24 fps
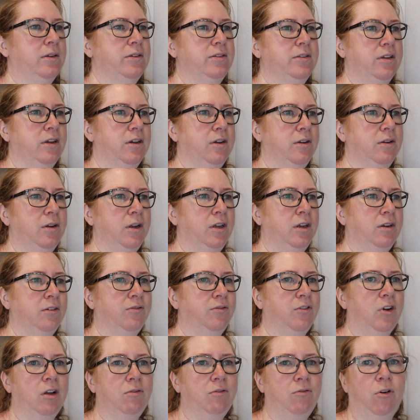So, and
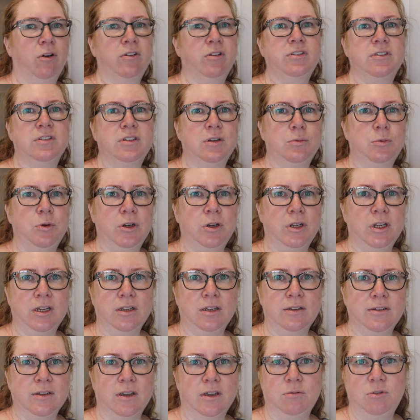Firefox isn't working,
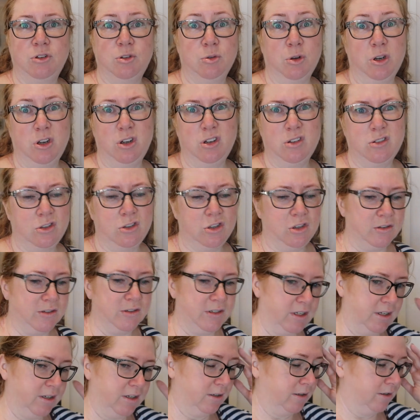so it's what I used to use
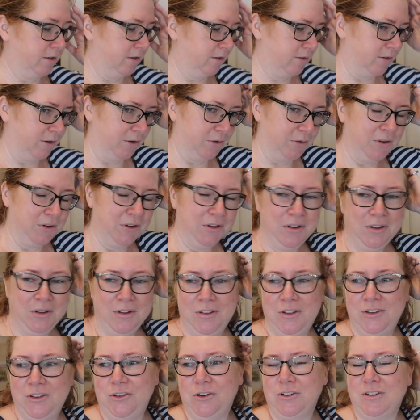here. So
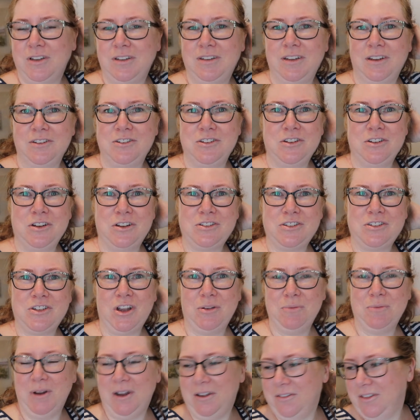the dogs had such a nice
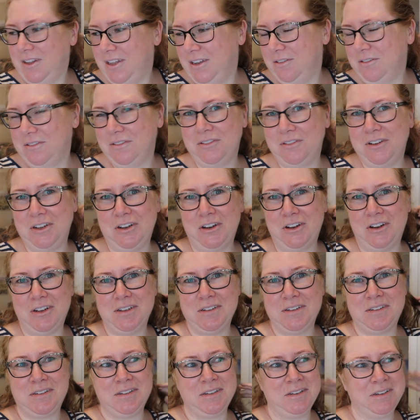time out there. It was really
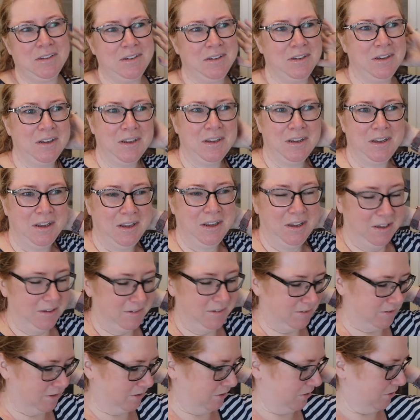nice.
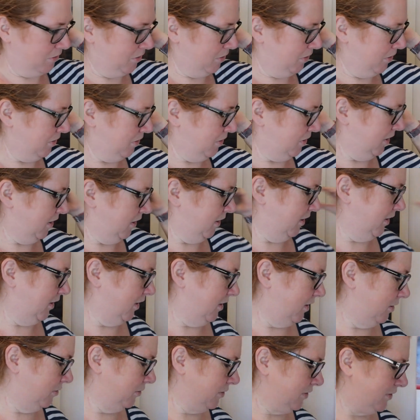So
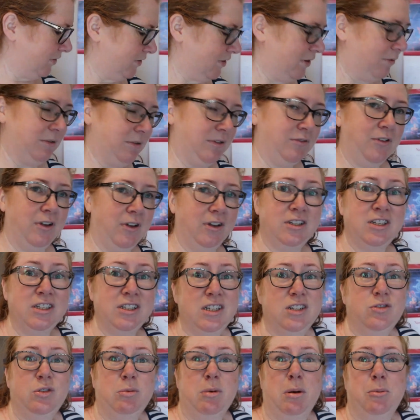yeah, that was fun. Didn't
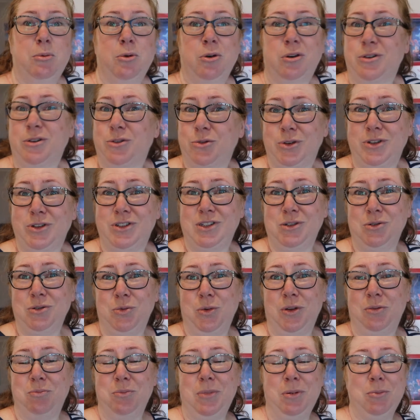get through my book because Christy was
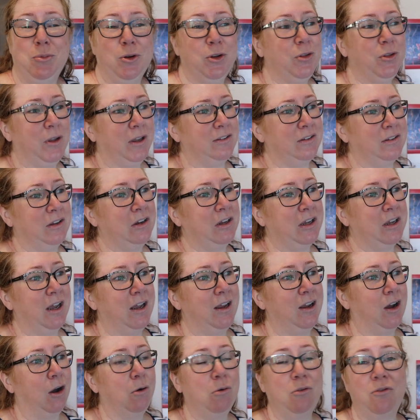with me, but that's
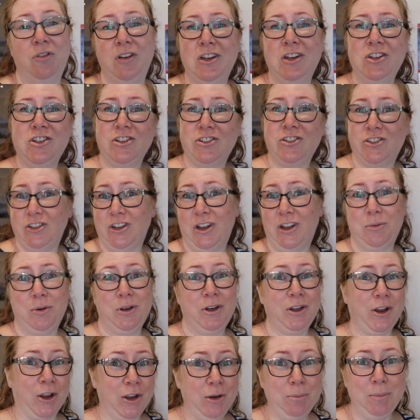okay. I'll finish it tonight
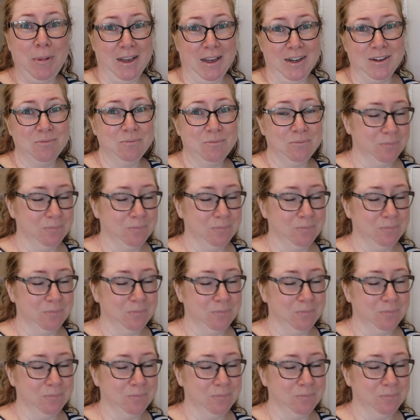when I go to bed.